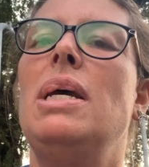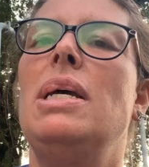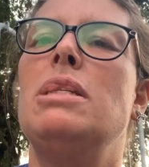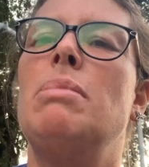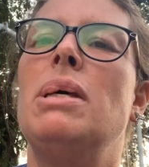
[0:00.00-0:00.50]

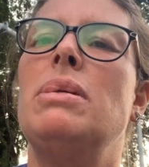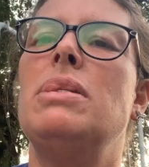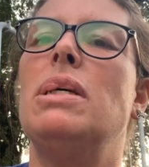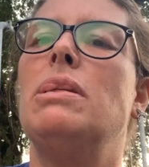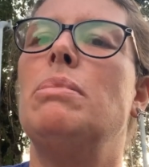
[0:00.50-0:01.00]
His mother
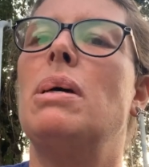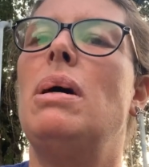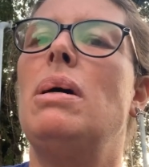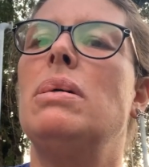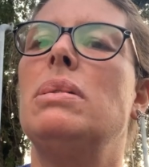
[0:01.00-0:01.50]
seldom
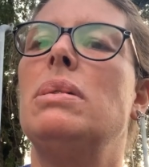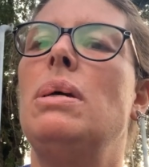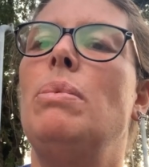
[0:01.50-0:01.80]
calls.